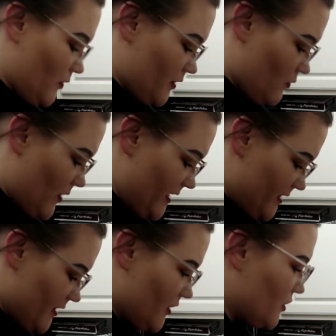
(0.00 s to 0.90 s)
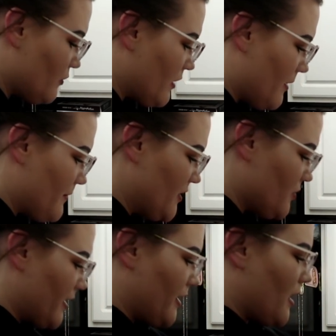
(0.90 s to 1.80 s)
wouldn't have wasted the two-cup
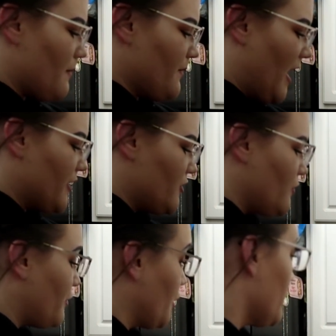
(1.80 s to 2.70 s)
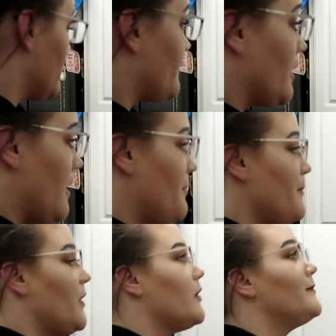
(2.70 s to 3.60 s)
measuring cup on two-thirds of a cup of
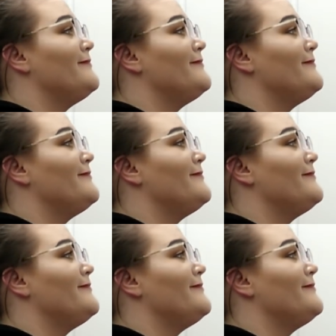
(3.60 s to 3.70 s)
milk.